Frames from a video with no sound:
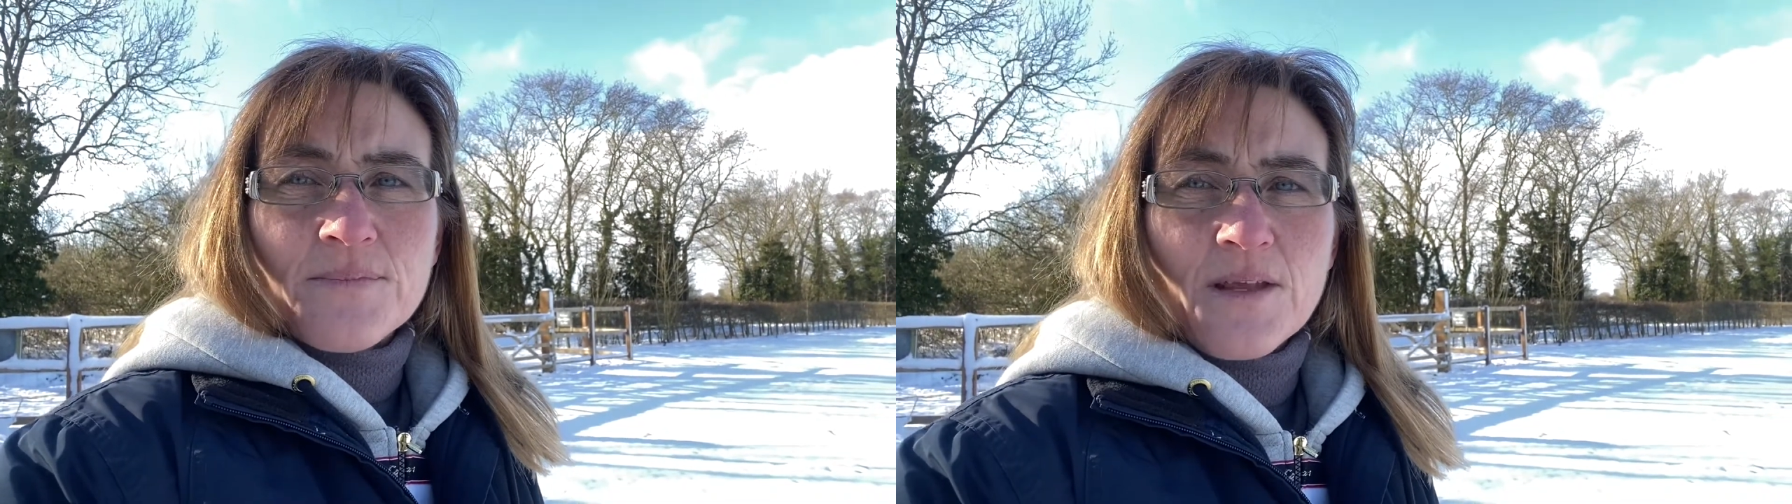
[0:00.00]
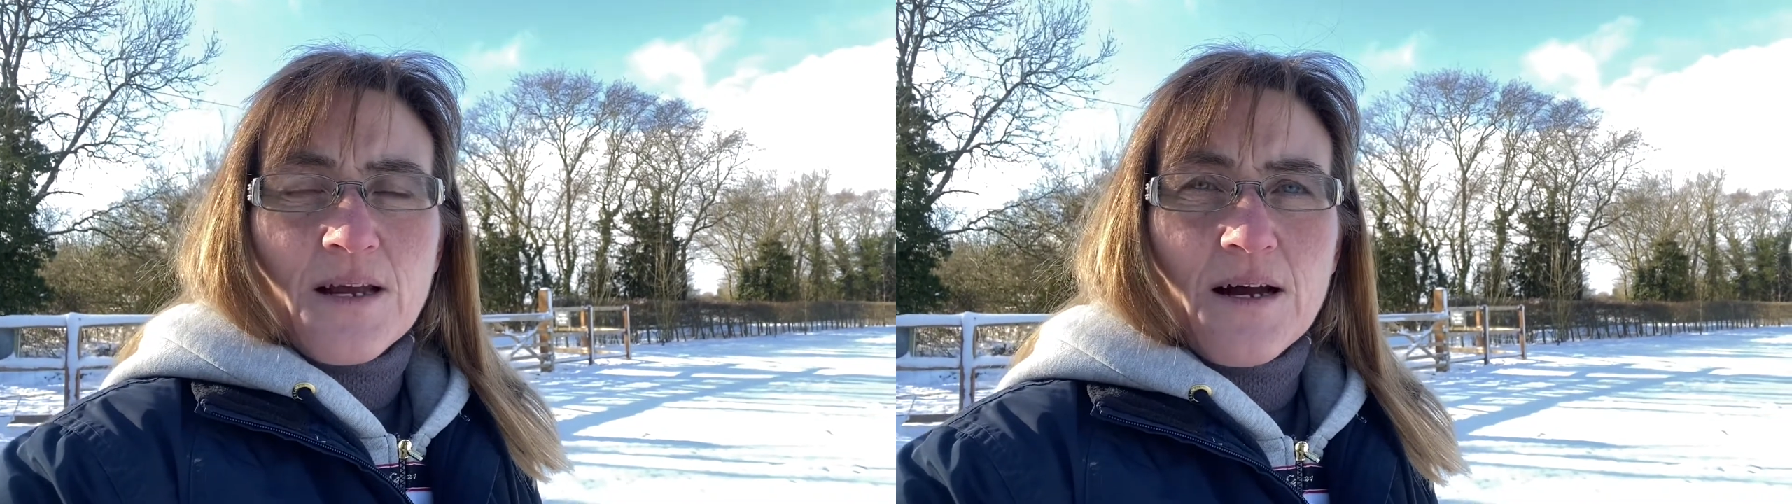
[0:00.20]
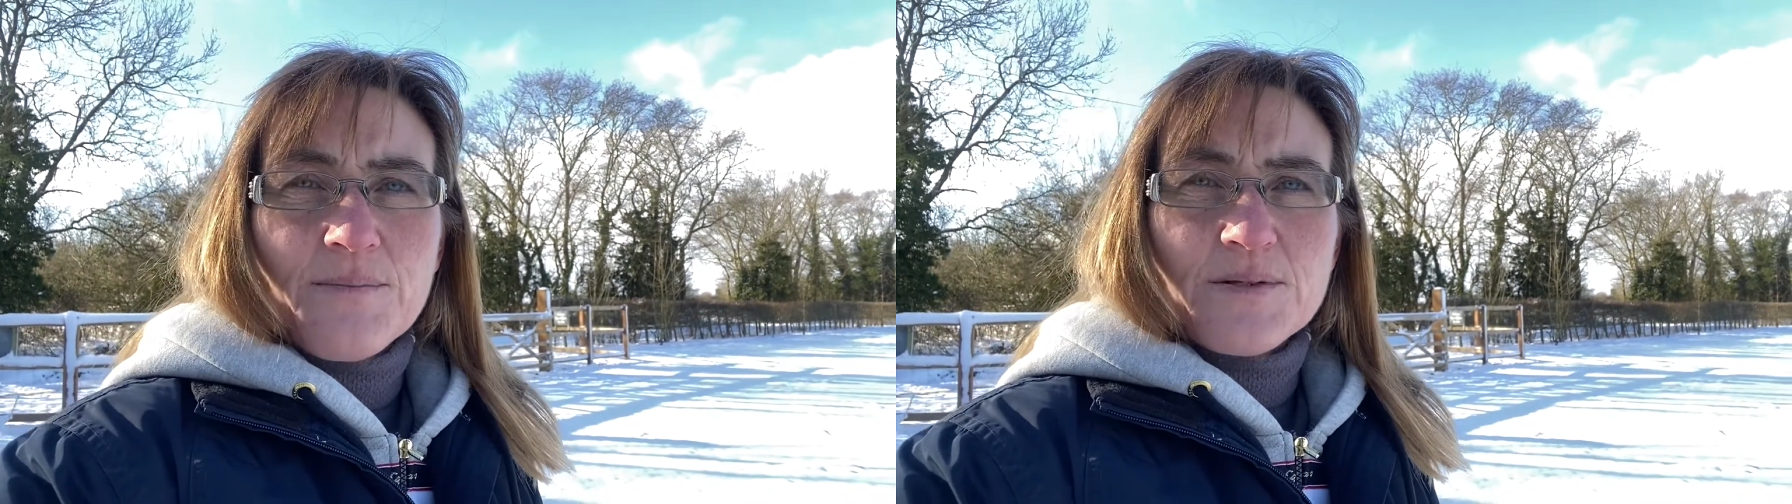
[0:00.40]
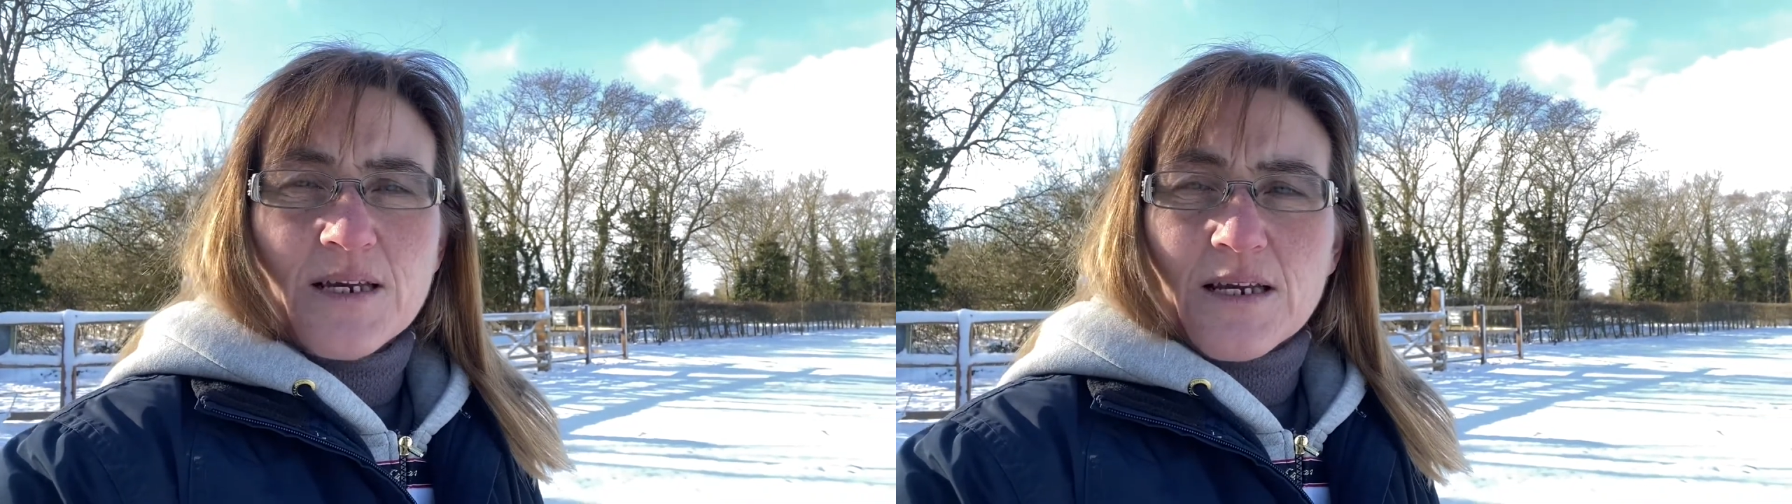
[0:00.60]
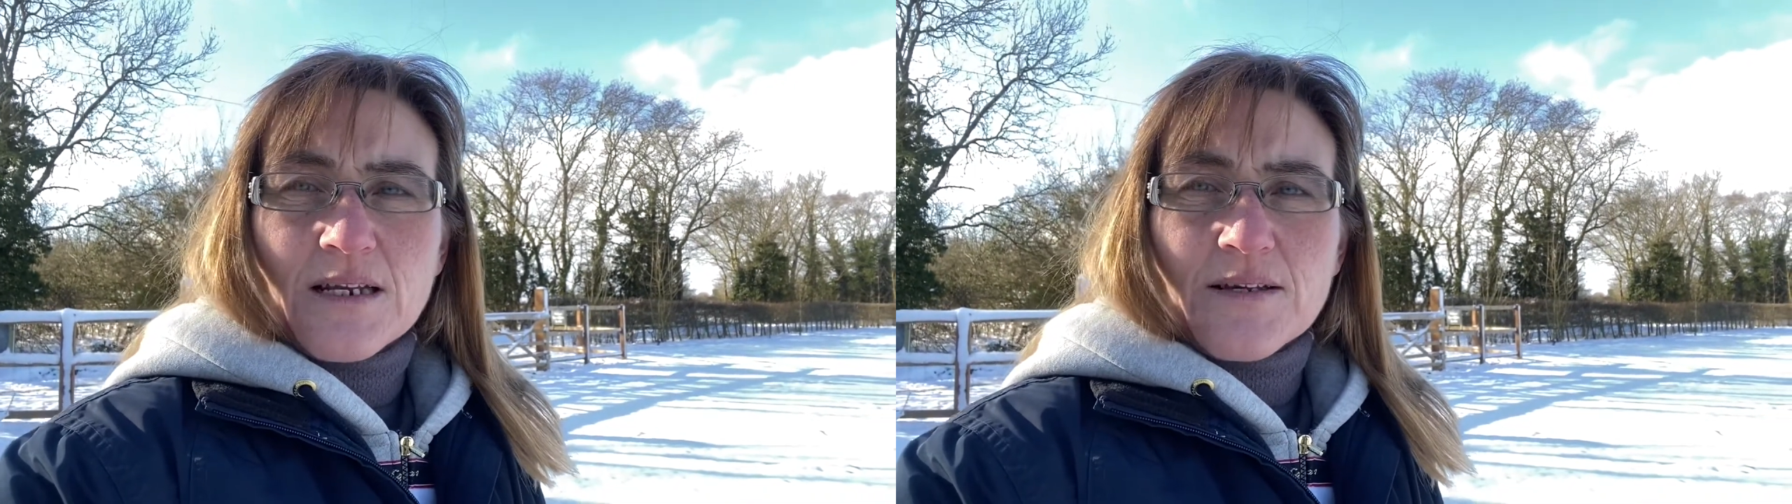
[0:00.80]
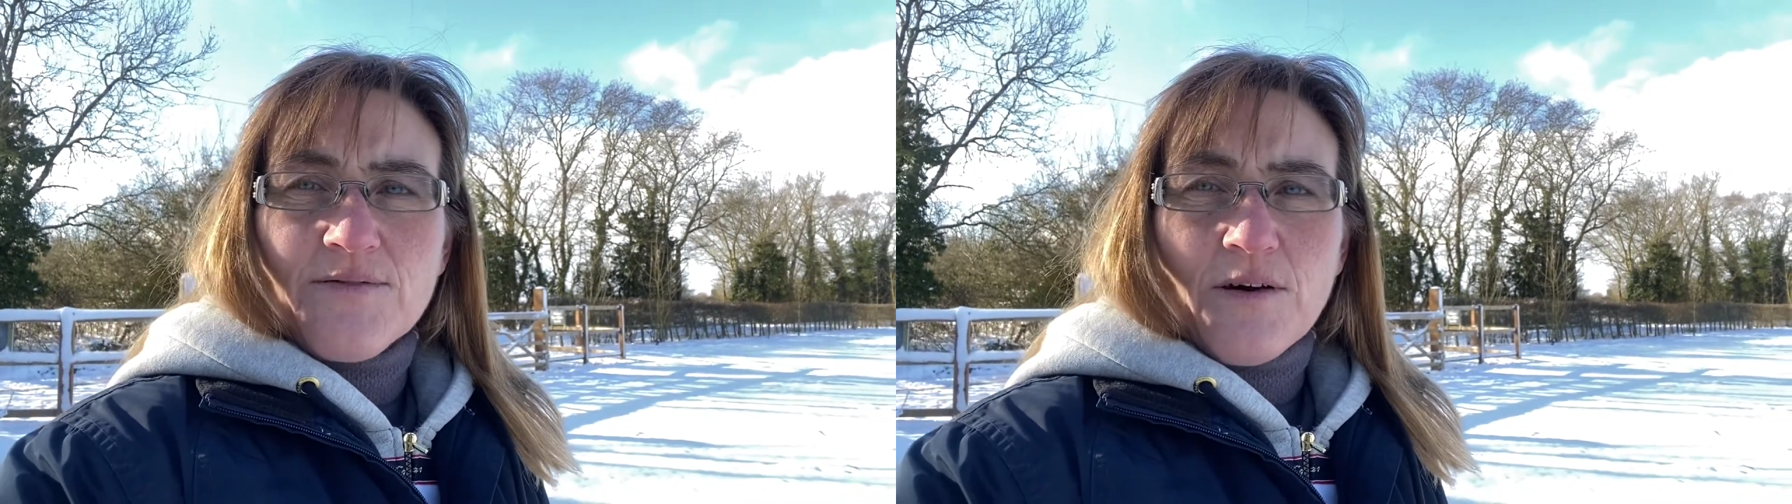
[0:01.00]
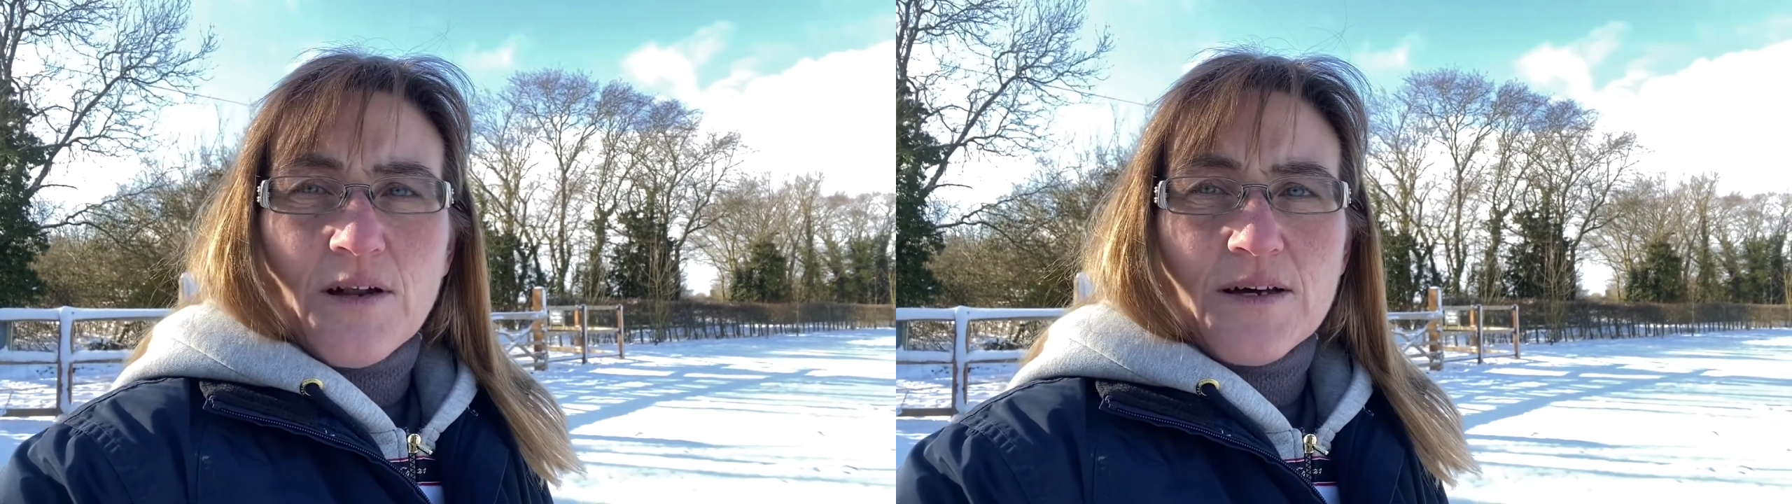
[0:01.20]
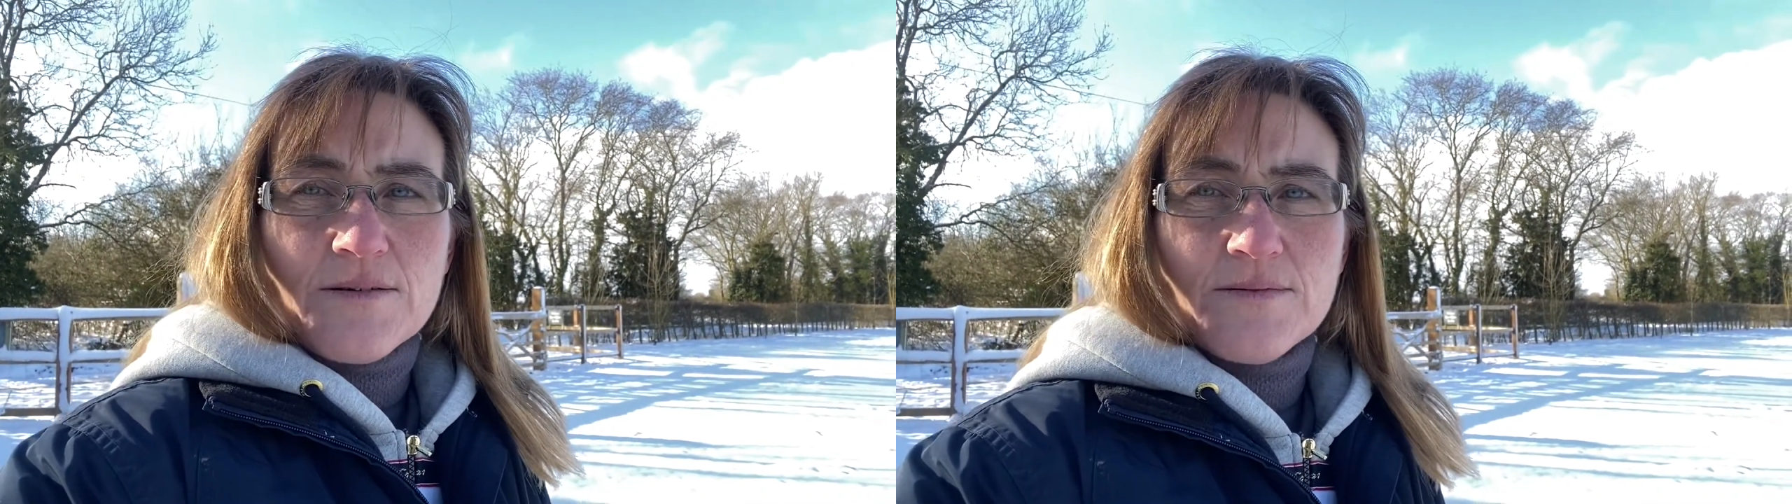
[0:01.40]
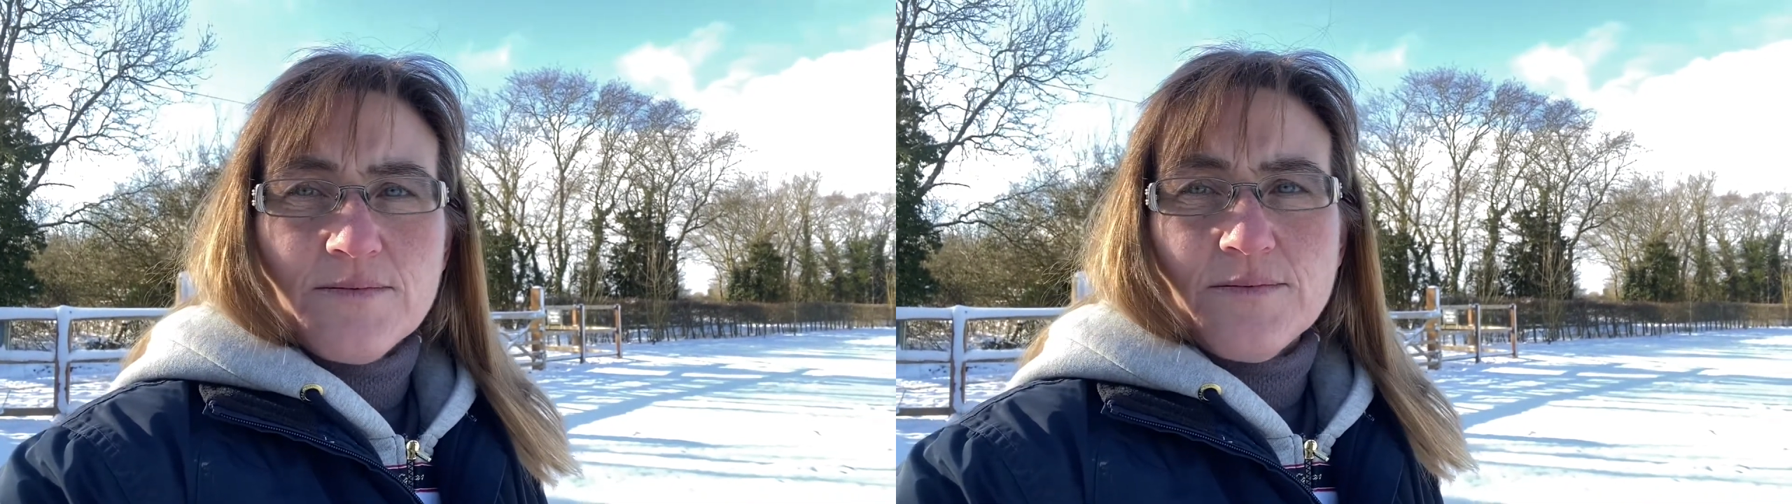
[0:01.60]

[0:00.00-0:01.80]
I particularly follow